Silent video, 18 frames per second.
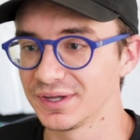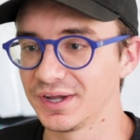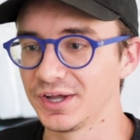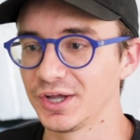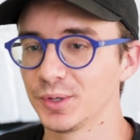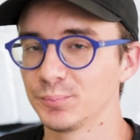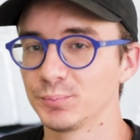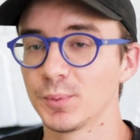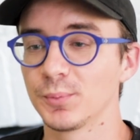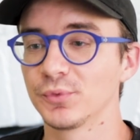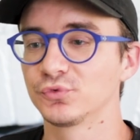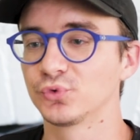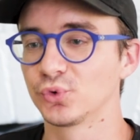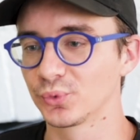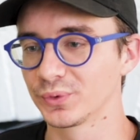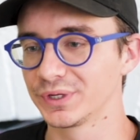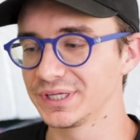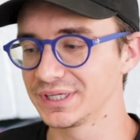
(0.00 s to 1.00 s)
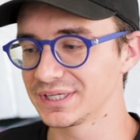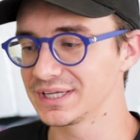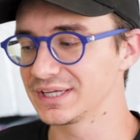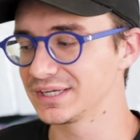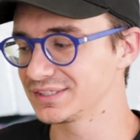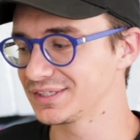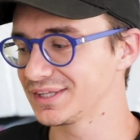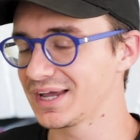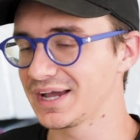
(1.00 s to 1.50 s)
But before we
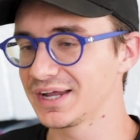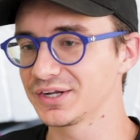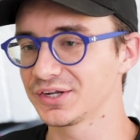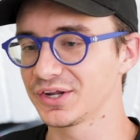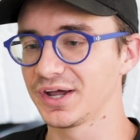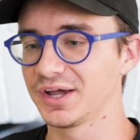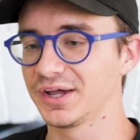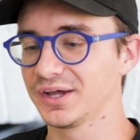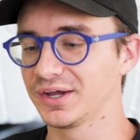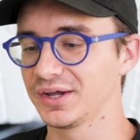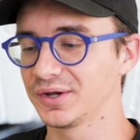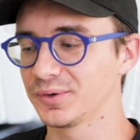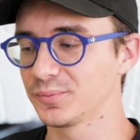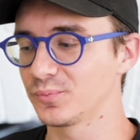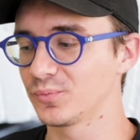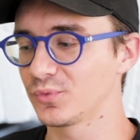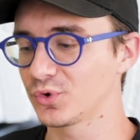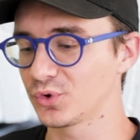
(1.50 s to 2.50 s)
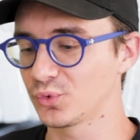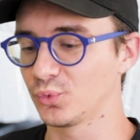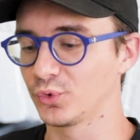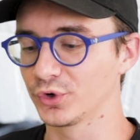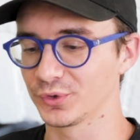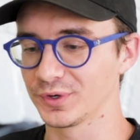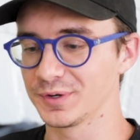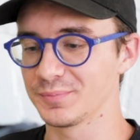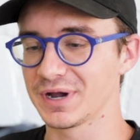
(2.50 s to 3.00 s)
get into that,
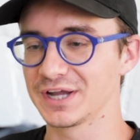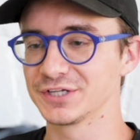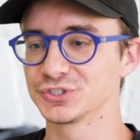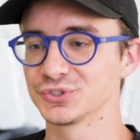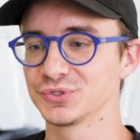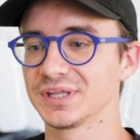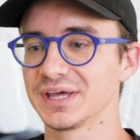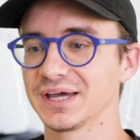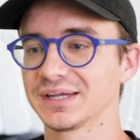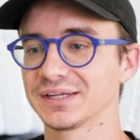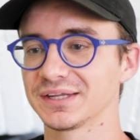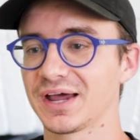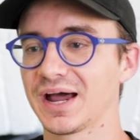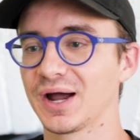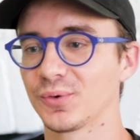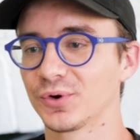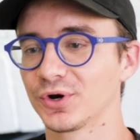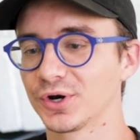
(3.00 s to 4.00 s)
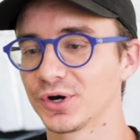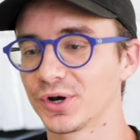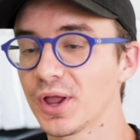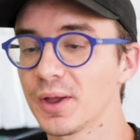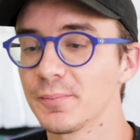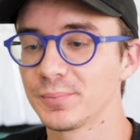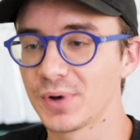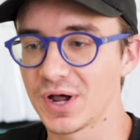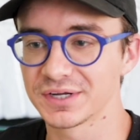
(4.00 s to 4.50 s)
want to remind you that our
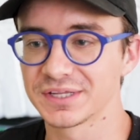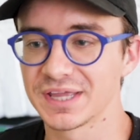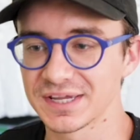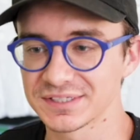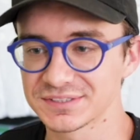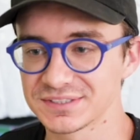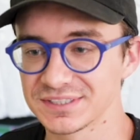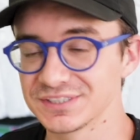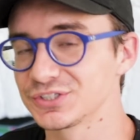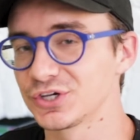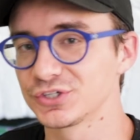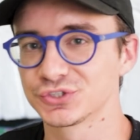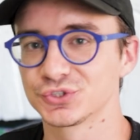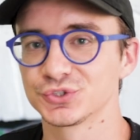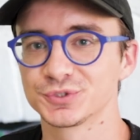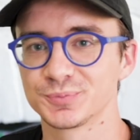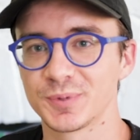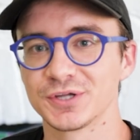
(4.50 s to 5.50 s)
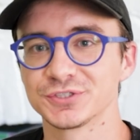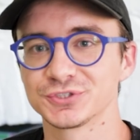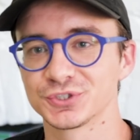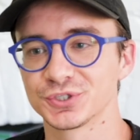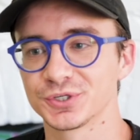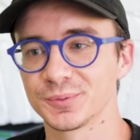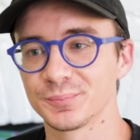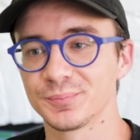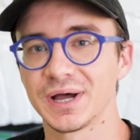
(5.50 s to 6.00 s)
podcast is also
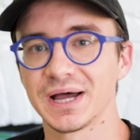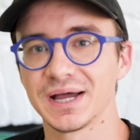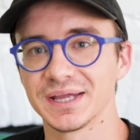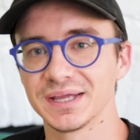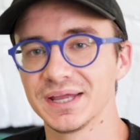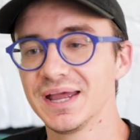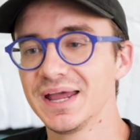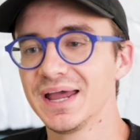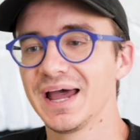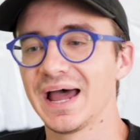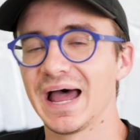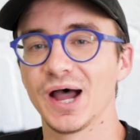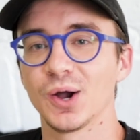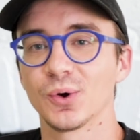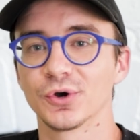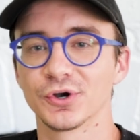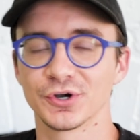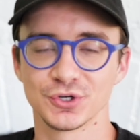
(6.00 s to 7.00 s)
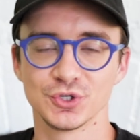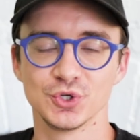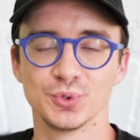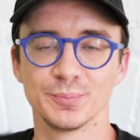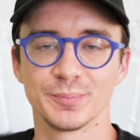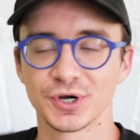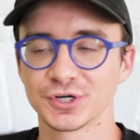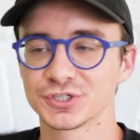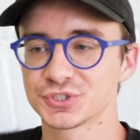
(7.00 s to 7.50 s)
sponsored by our new
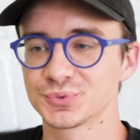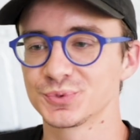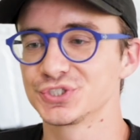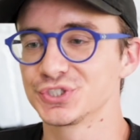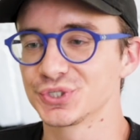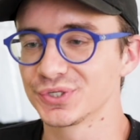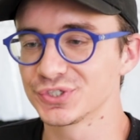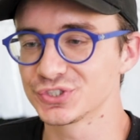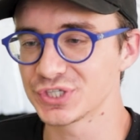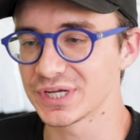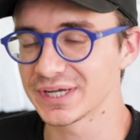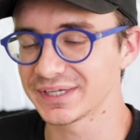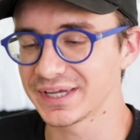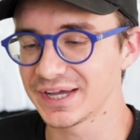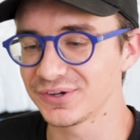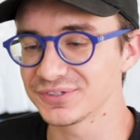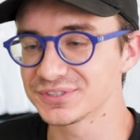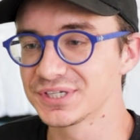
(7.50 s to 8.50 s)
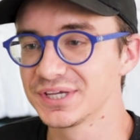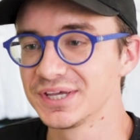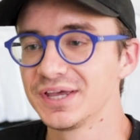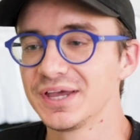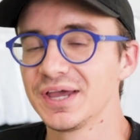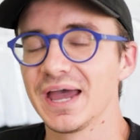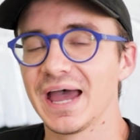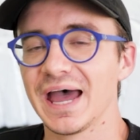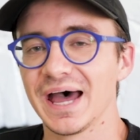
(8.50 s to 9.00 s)
merch, which you can check out
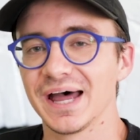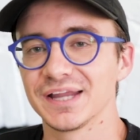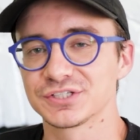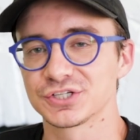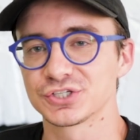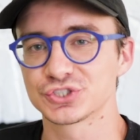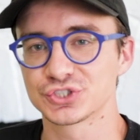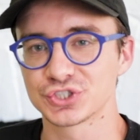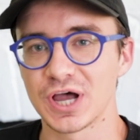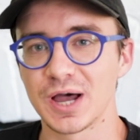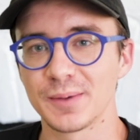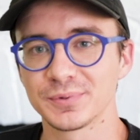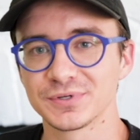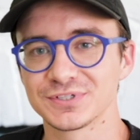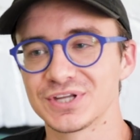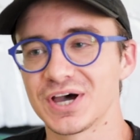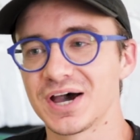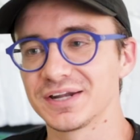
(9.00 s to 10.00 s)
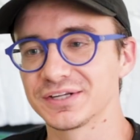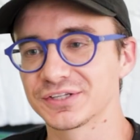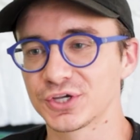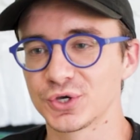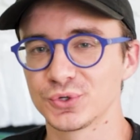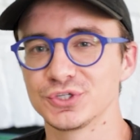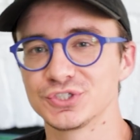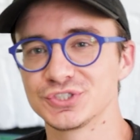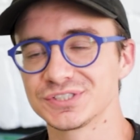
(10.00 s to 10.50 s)
at
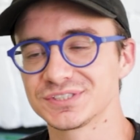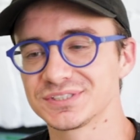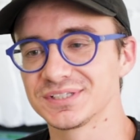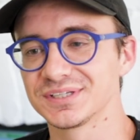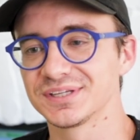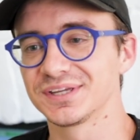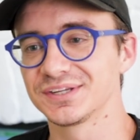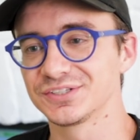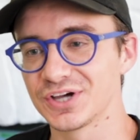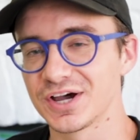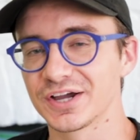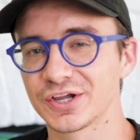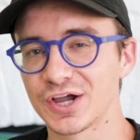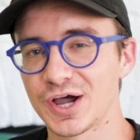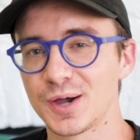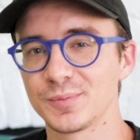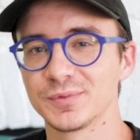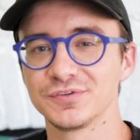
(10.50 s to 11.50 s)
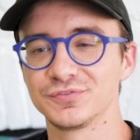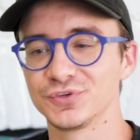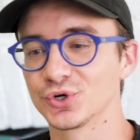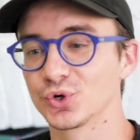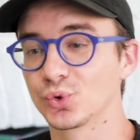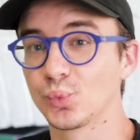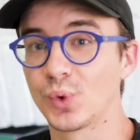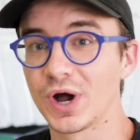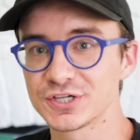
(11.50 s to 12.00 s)
shop.codyjensen.com. If
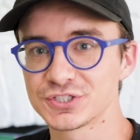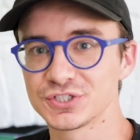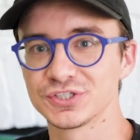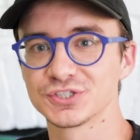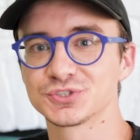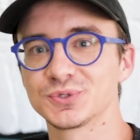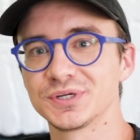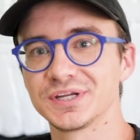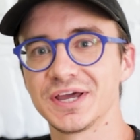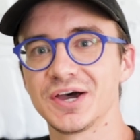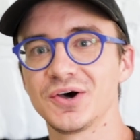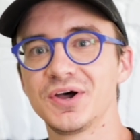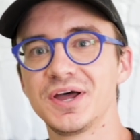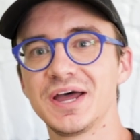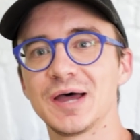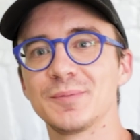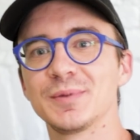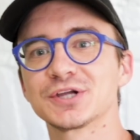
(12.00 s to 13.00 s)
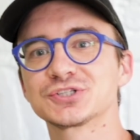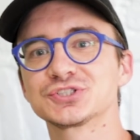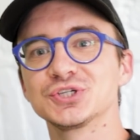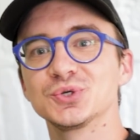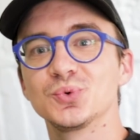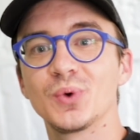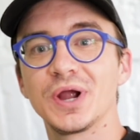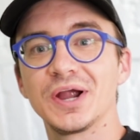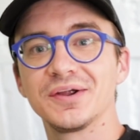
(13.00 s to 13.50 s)
you're watching this right now, I'm
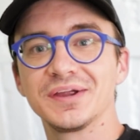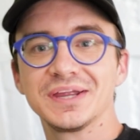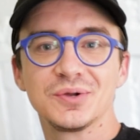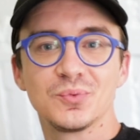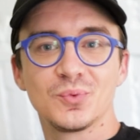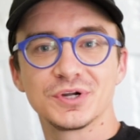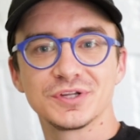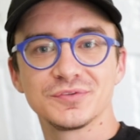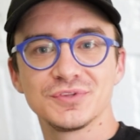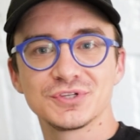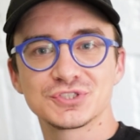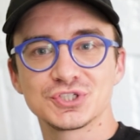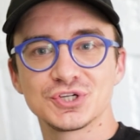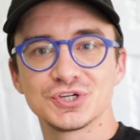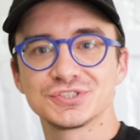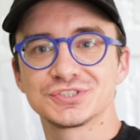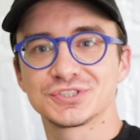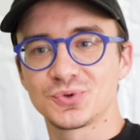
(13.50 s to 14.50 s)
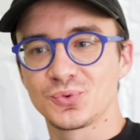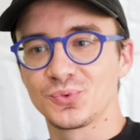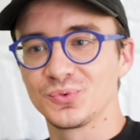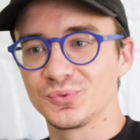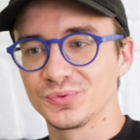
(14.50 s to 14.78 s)
actually wearing one of the shirts